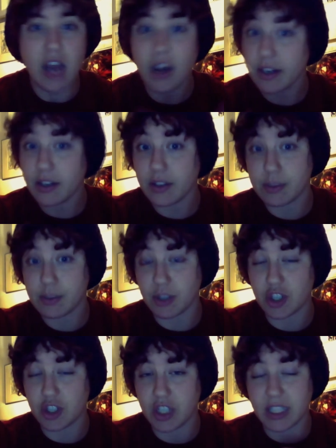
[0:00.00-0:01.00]
not nearly as
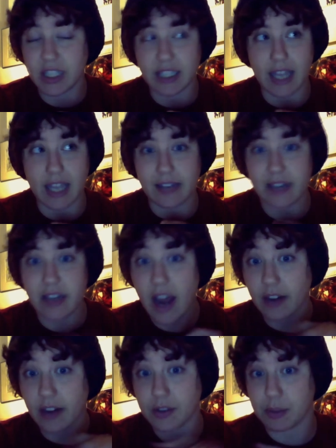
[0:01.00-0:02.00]
much as she did, and
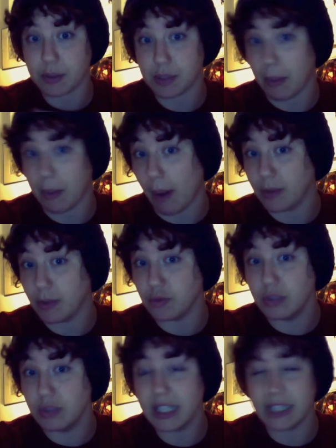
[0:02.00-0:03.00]
not nearly as much as my mom,
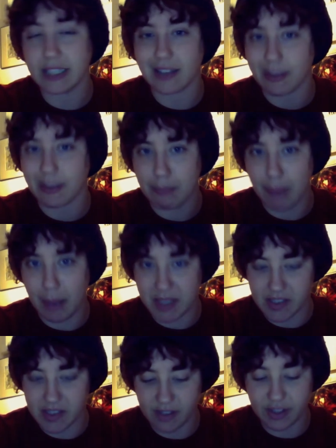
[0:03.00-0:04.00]
who's really into like
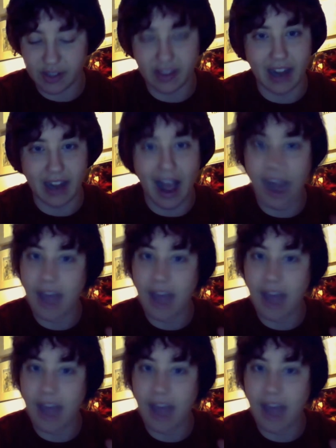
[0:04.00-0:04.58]
mummies and stuff like that.